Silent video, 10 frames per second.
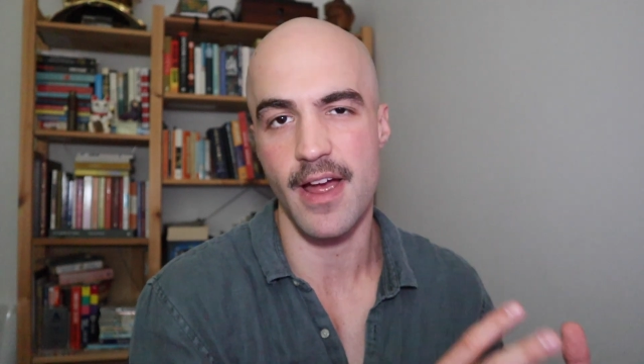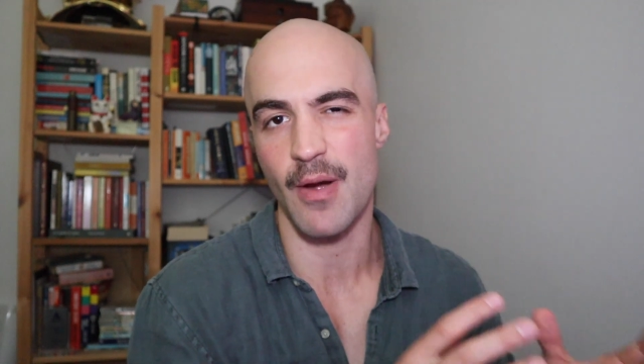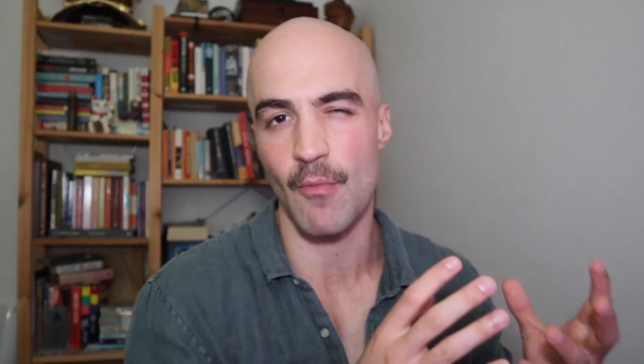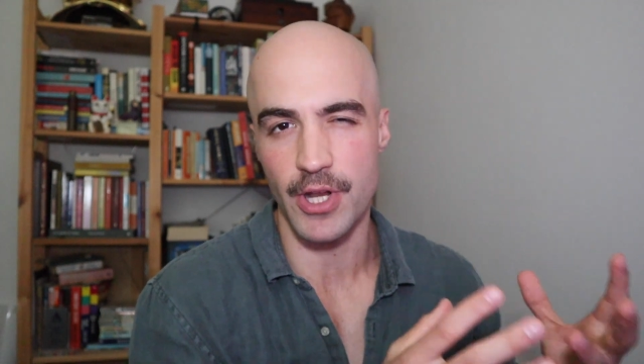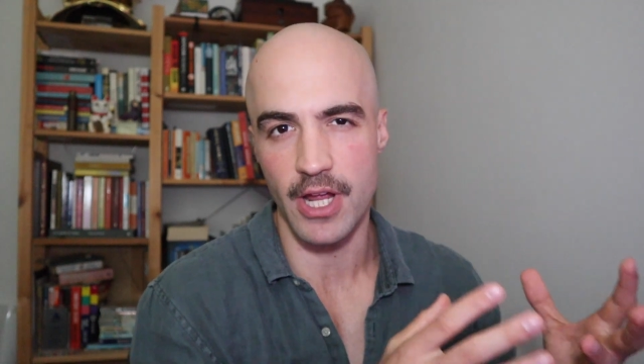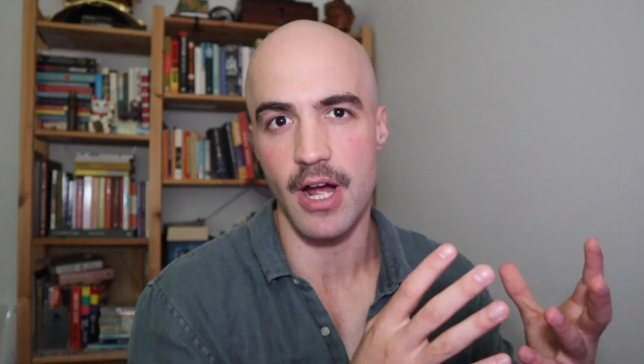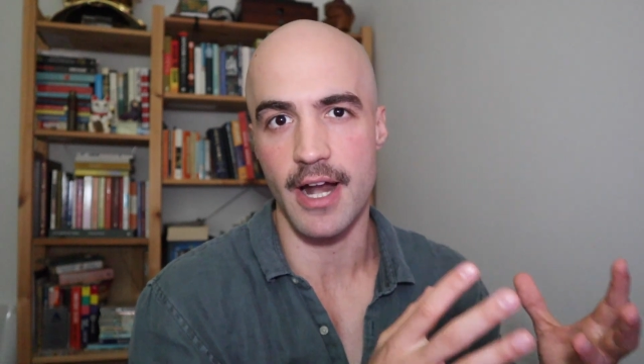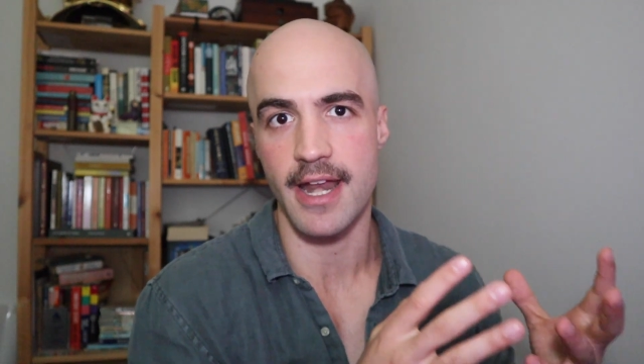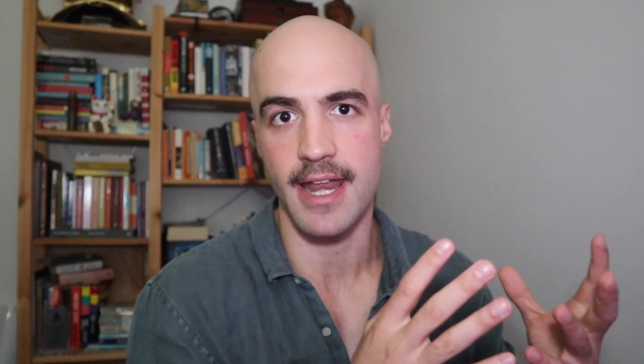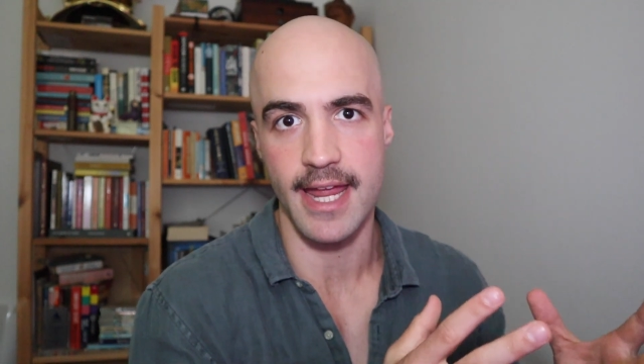and what you
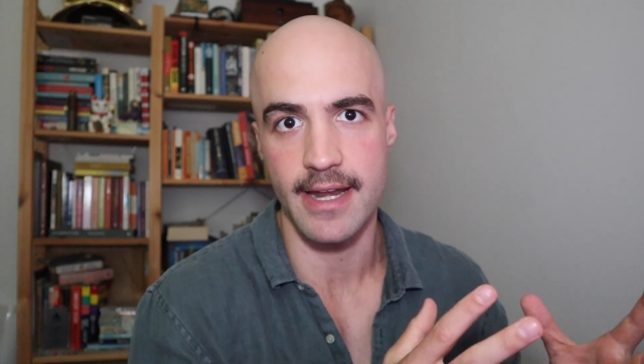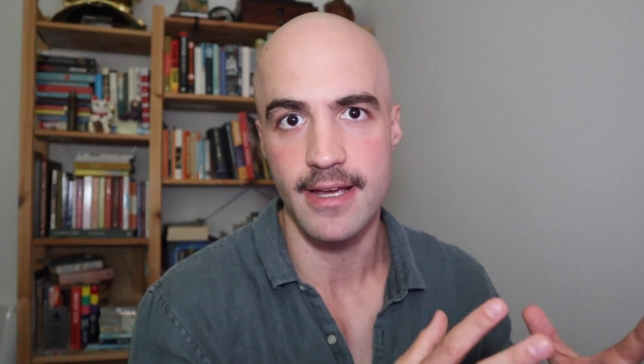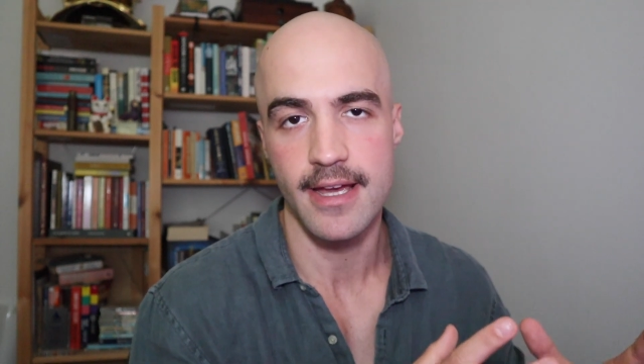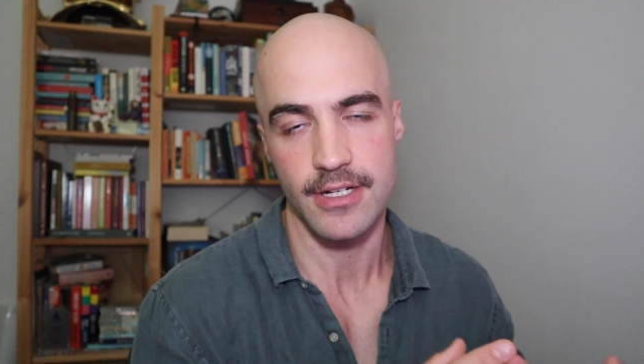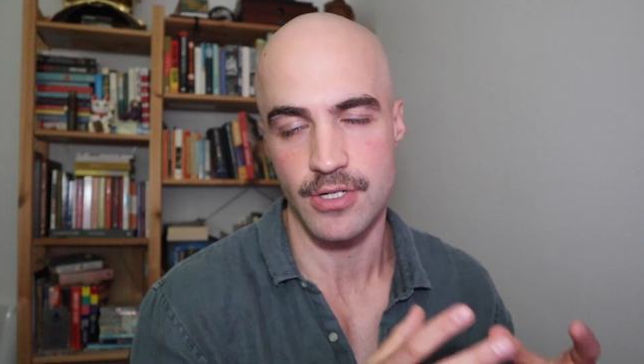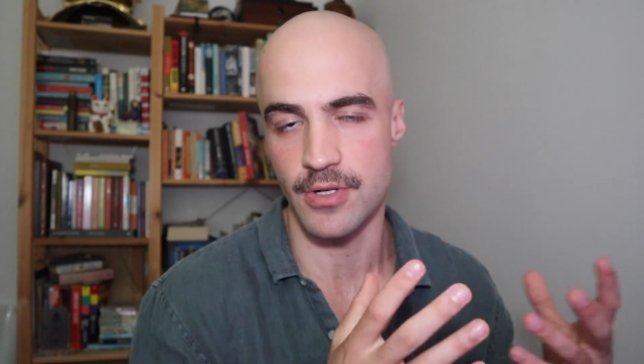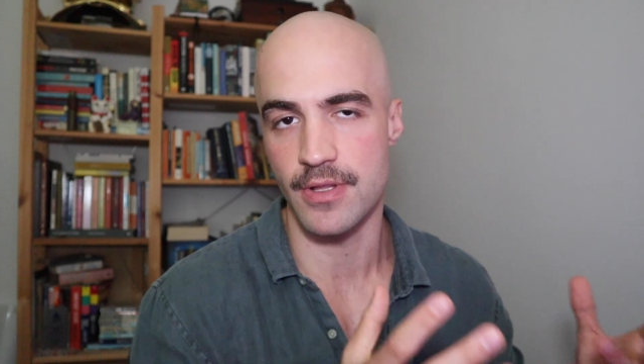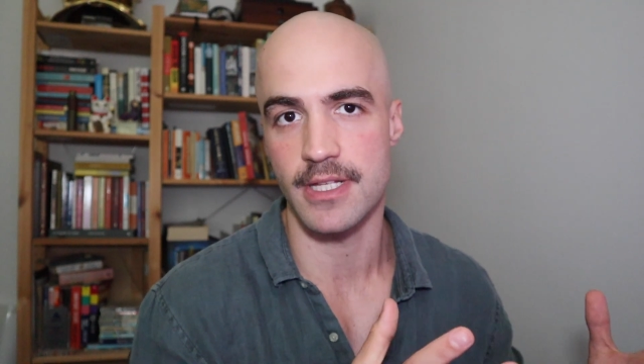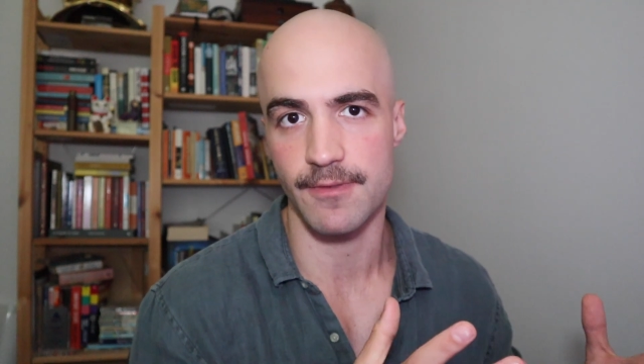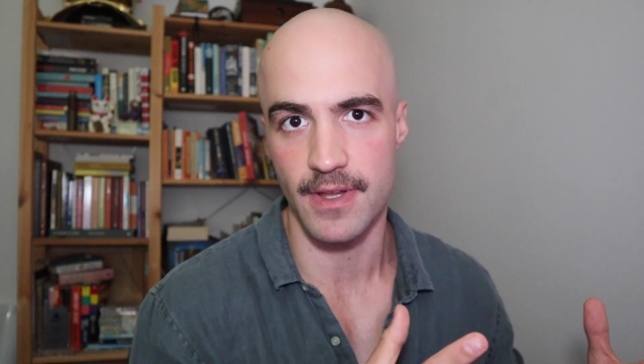kind of need to
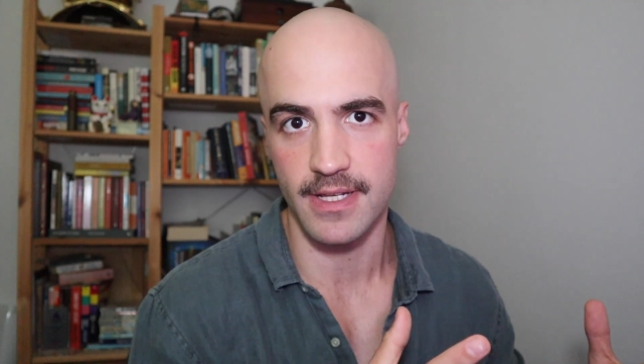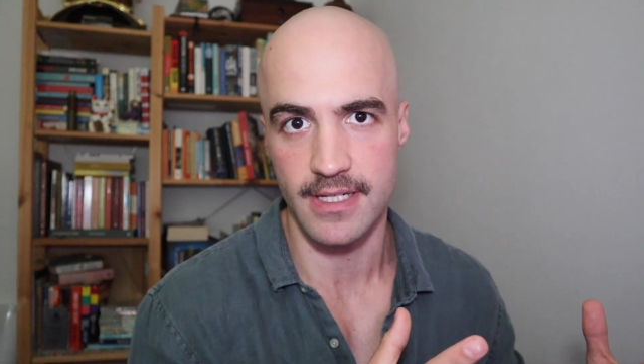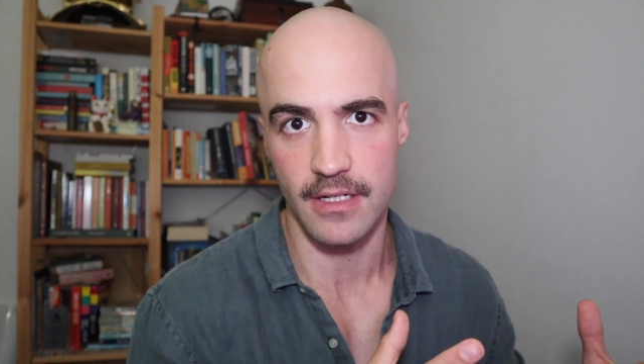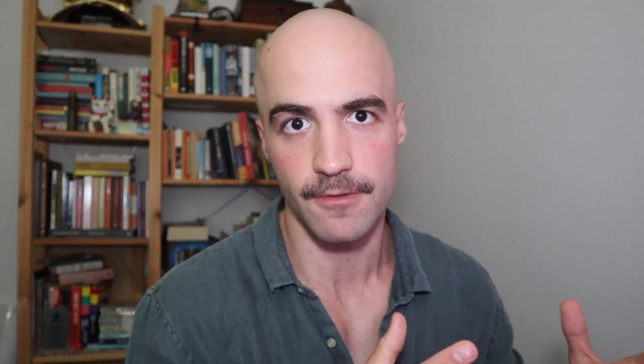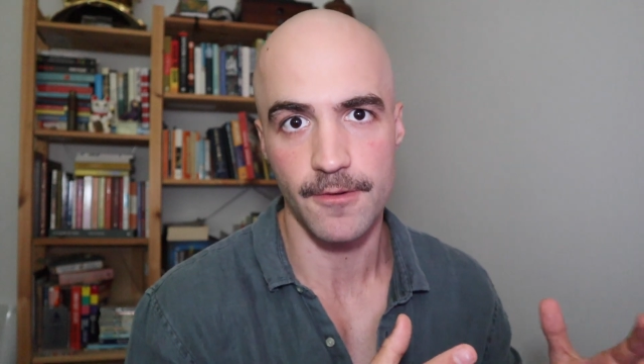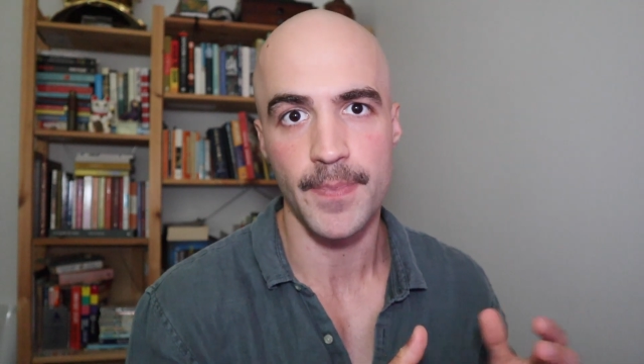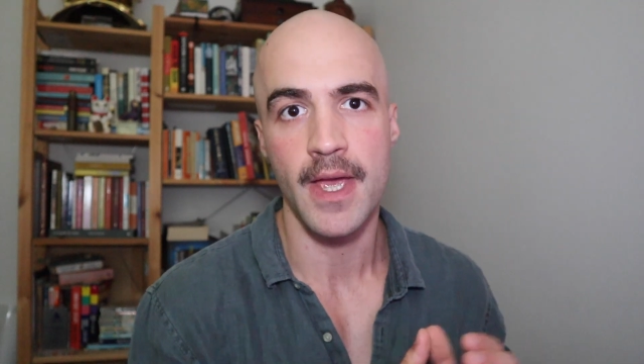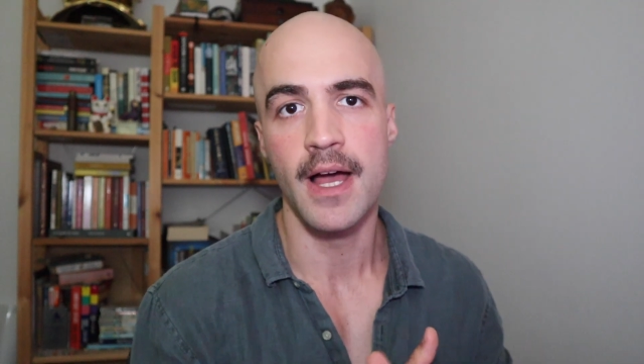do this for yourself.